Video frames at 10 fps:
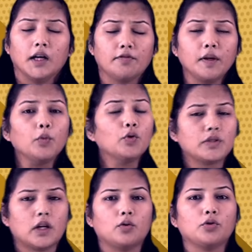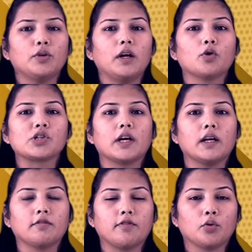If we move down to the
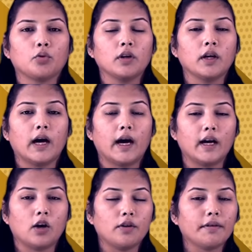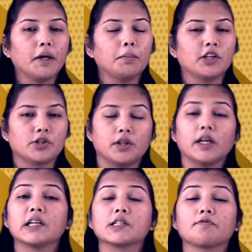oceanic floor, I already mentioned
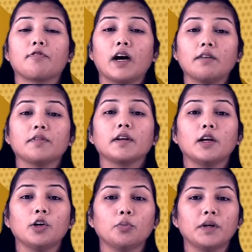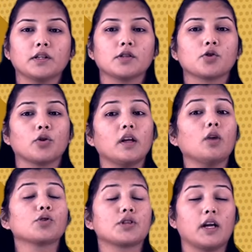it is 5 kilometers on the
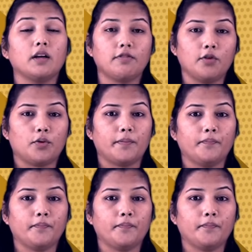oceanic floor.